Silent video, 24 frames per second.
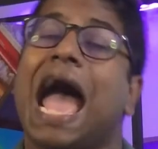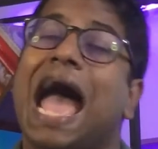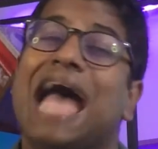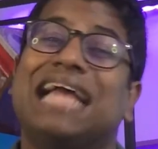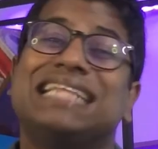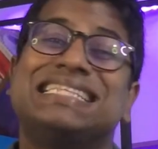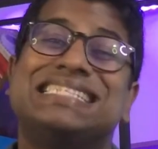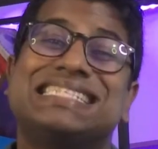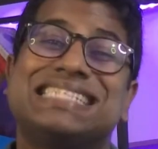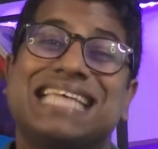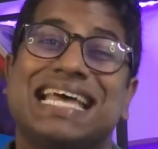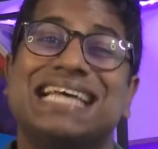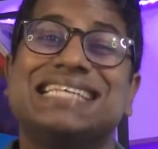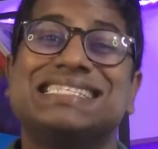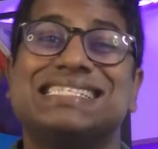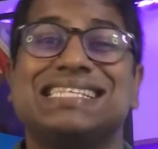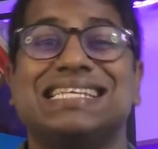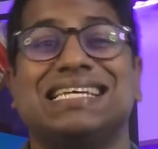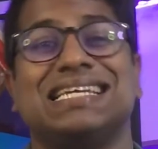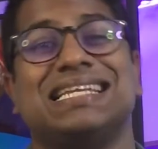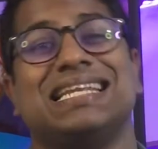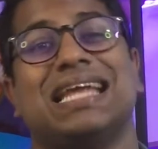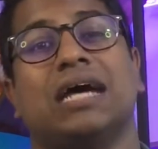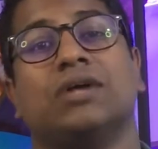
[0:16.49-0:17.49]
and
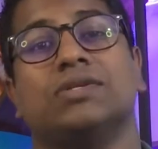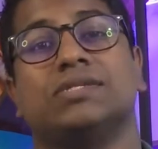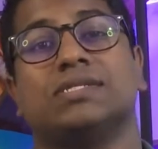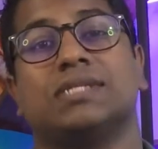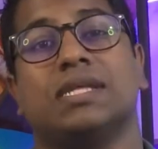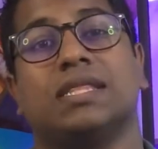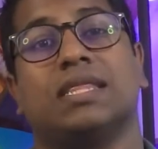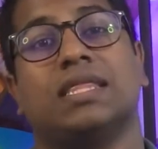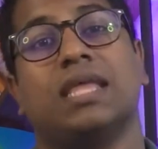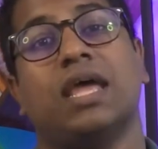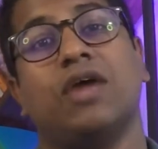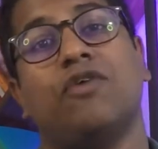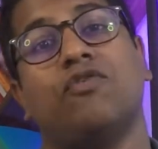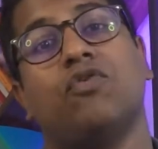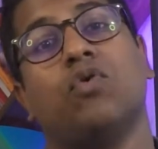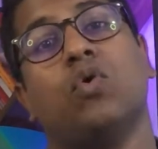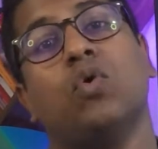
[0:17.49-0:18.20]
Tesla announced that they're